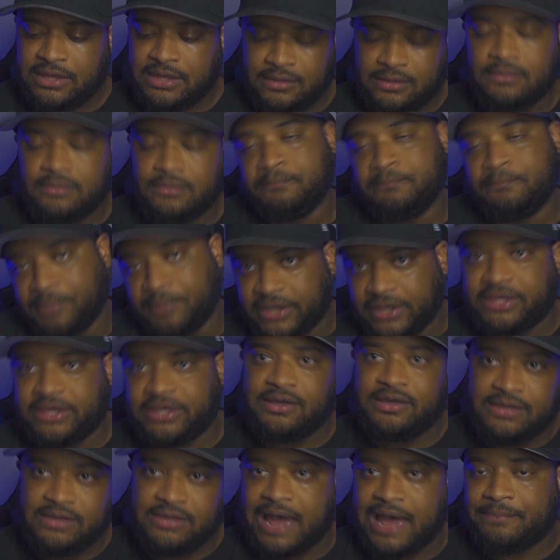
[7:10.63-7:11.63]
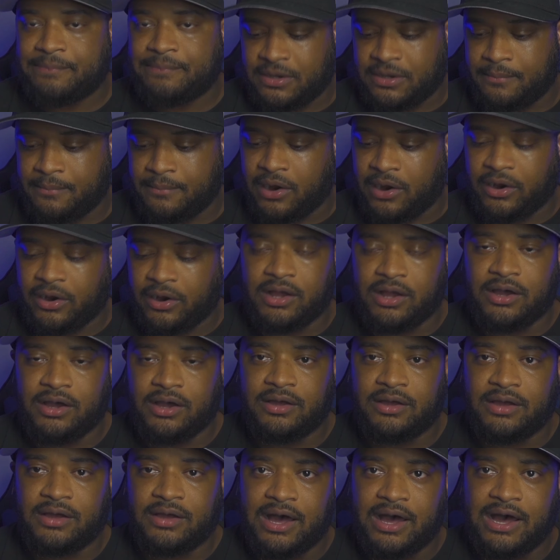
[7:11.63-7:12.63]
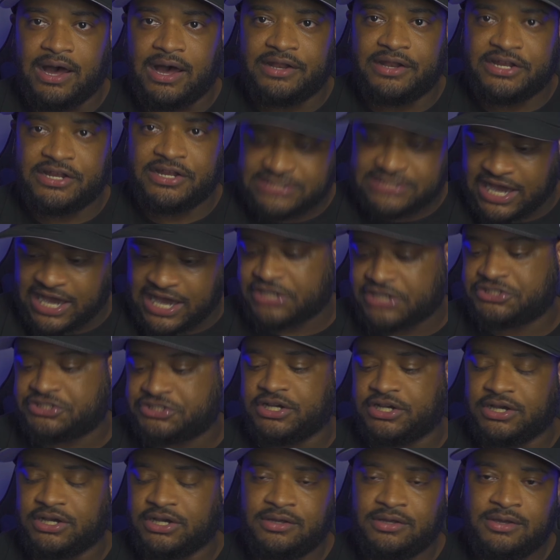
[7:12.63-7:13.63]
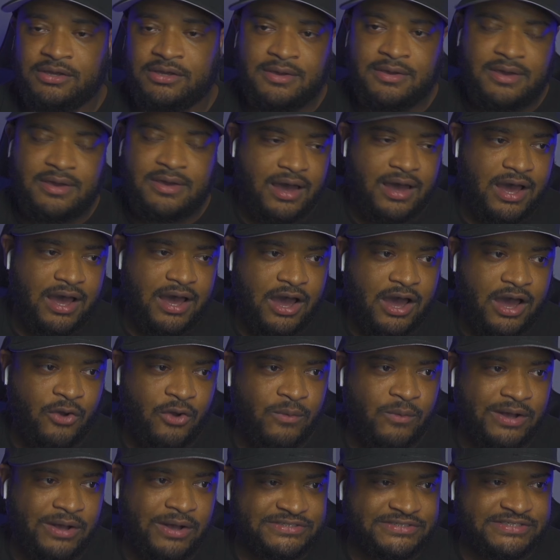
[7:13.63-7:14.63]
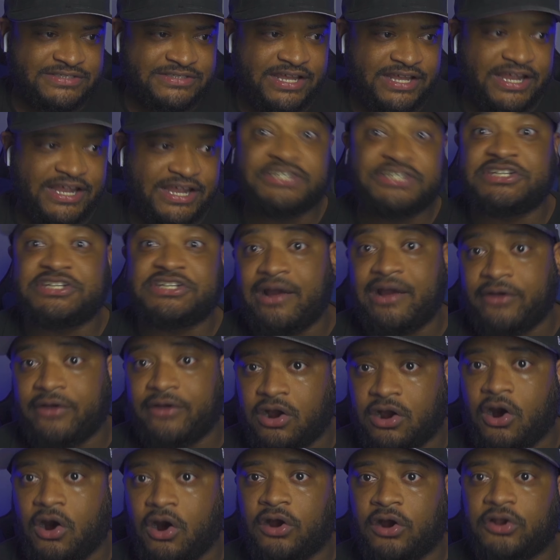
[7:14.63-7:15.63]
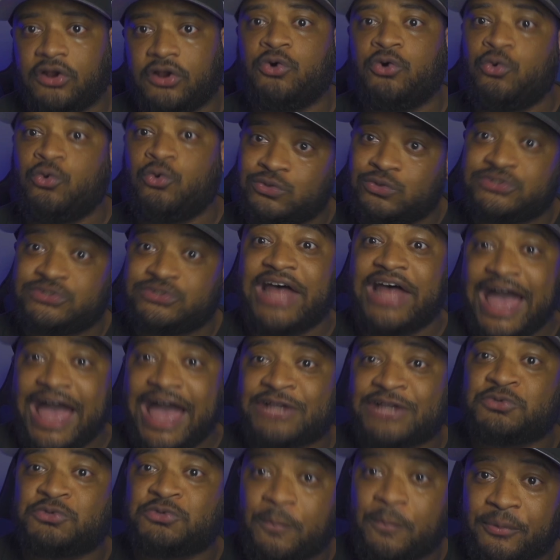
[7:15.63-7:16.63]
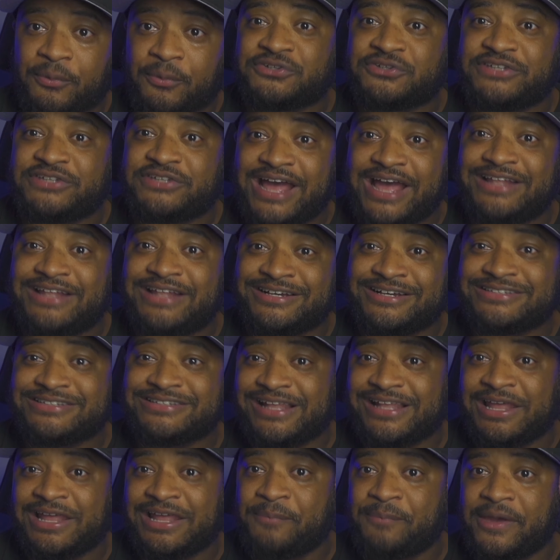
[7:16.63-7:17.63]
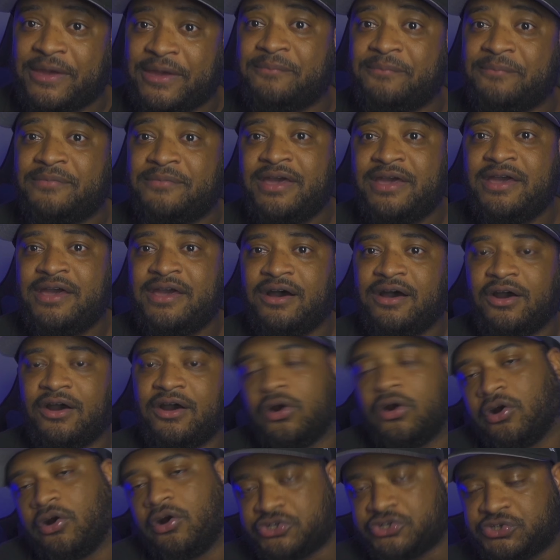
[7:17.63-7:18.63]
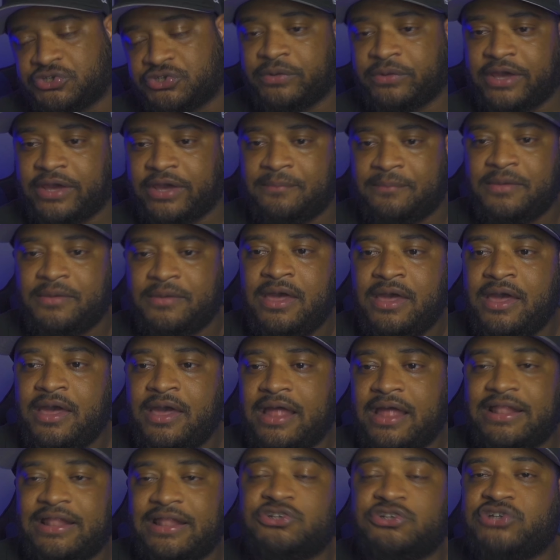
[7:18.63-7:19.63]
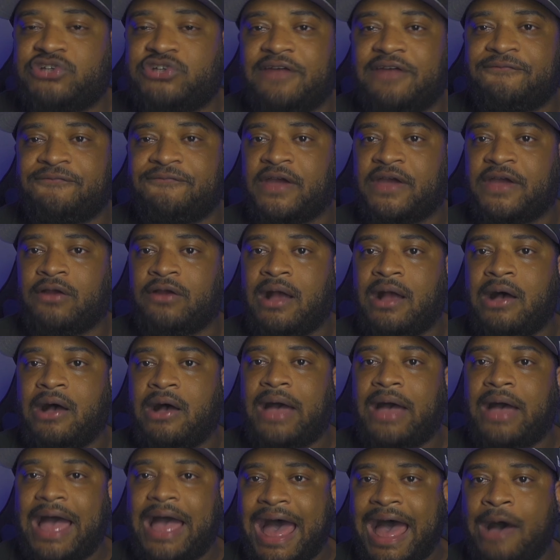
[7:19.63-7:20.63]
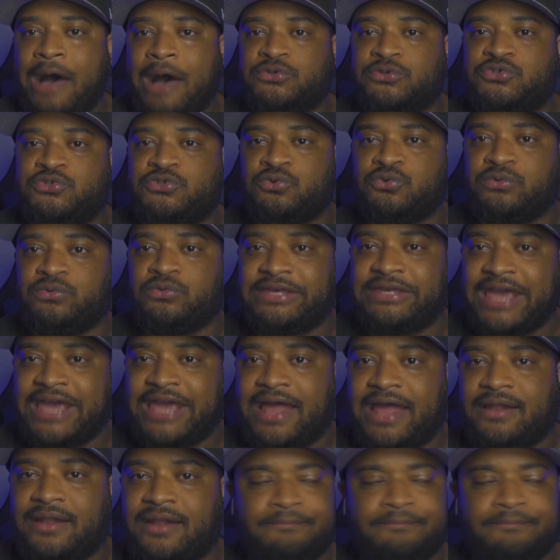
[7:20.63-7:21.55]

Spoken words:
Bucky, Captain America, Natasha, who else is in there? Sharon Carter, who's the actual person that does clip him or shoot him. They're trying to figure out how to get